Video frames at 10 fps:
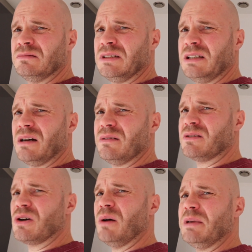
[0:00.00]
You know, the
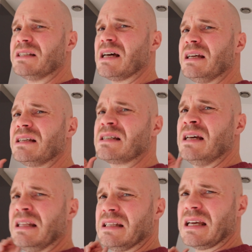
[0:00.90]
time it takes
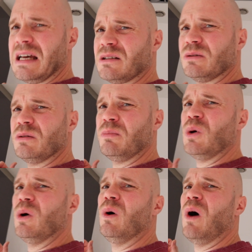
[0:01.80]
the kettle to
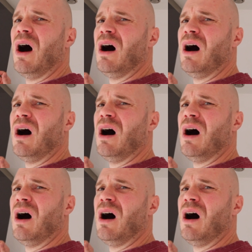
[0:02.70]
boil,